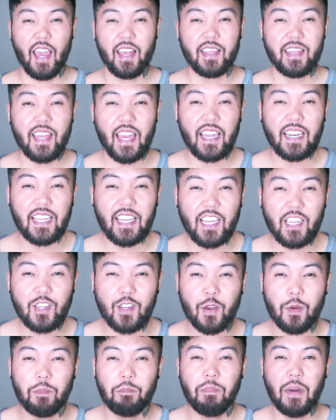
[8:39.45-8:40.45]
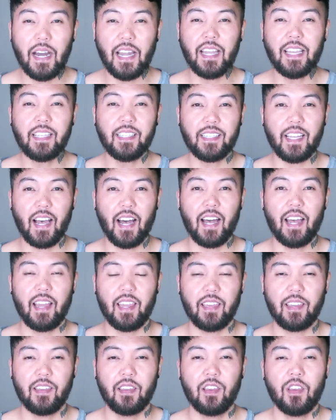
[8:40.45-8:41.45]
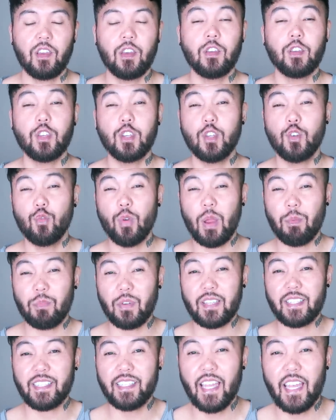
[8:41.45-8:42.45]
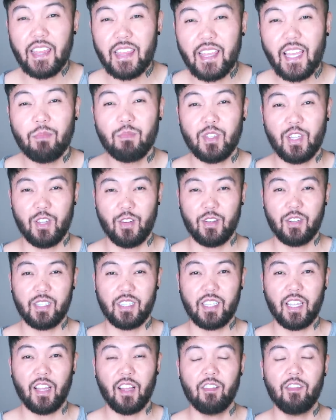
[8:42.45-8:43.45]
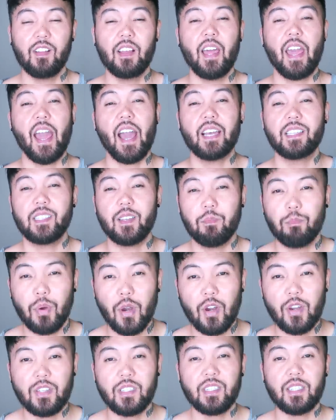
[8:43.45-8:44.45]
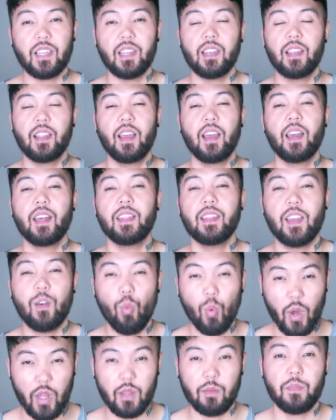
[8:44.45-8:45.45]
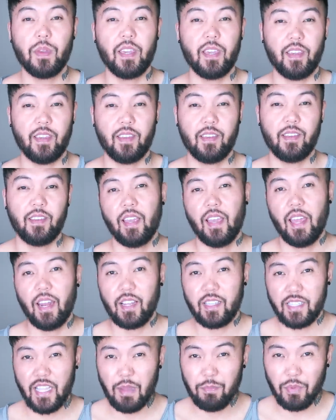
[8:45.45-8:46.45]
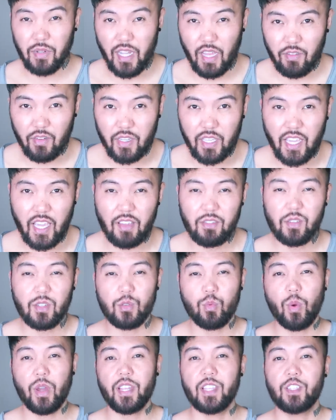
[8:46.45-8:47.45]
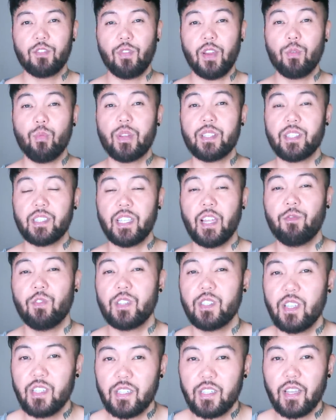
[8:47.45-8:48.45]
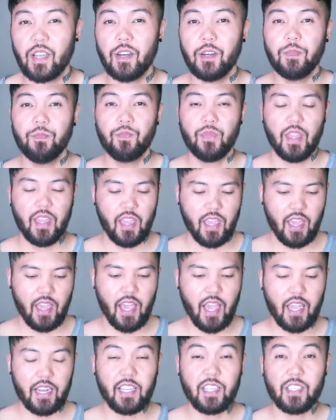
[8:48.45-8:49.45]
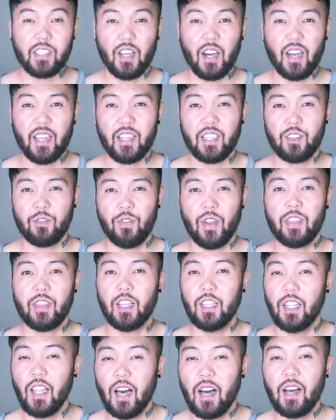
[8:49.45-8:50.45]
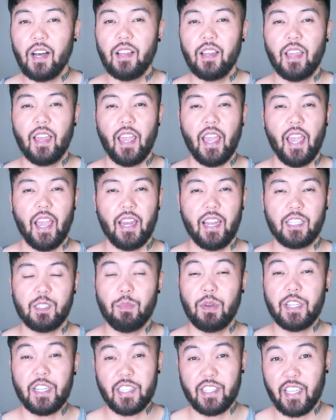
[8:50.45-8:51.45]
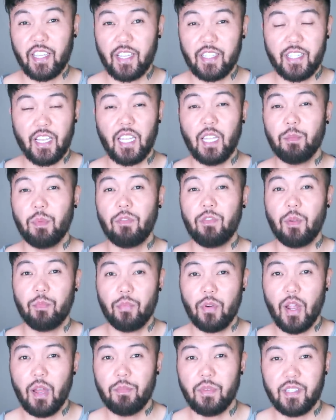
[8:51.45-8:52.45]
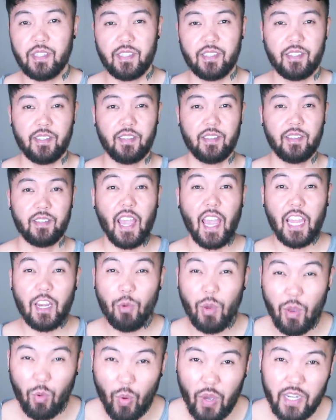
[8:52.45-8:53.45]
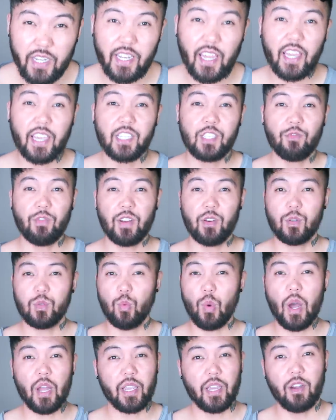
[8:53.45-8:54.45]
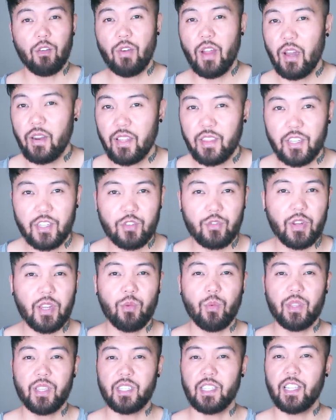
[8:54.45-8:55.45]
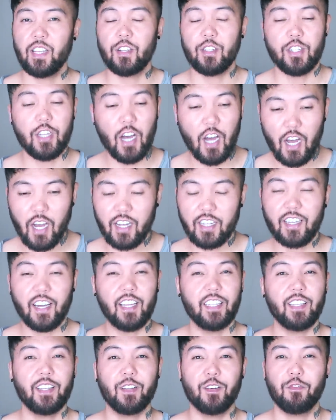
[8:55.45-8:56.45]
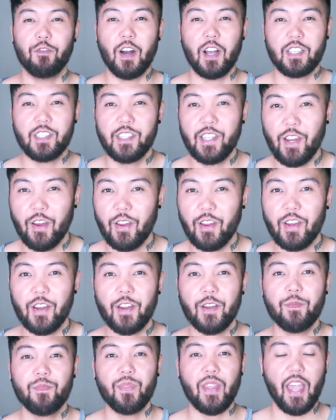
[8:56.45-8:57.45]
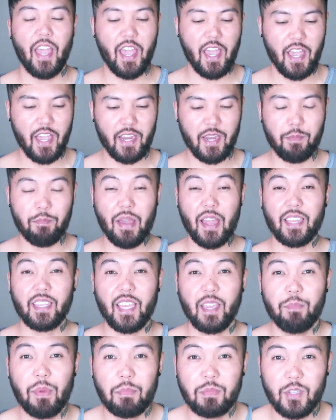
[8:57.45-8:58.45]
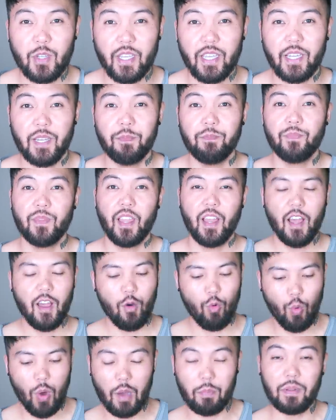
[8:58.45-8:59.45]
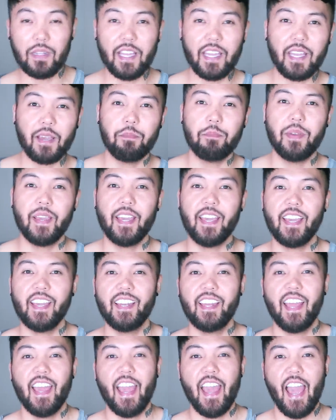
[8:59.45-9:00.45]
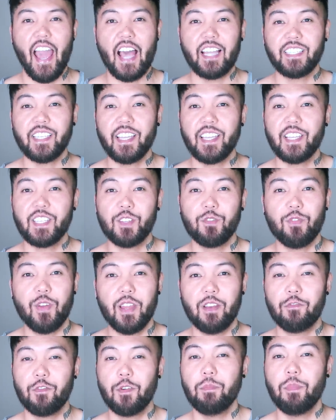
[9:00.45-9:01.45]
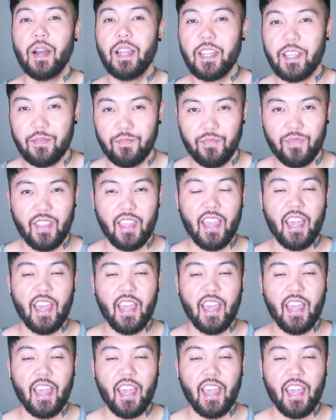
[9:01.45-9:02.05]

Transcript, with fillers: And then in your mind's eye, you represent them to yourself as a person they want to be. An example Neville gives was when his friend went to San Francisco and he taught his friend the law and as much as he could tell him of the promise. Anyway, one day his friend was walking around in the street with his little dog, a little fox terrier, and a man came up to him, wobbling a bit, asking his friend for money.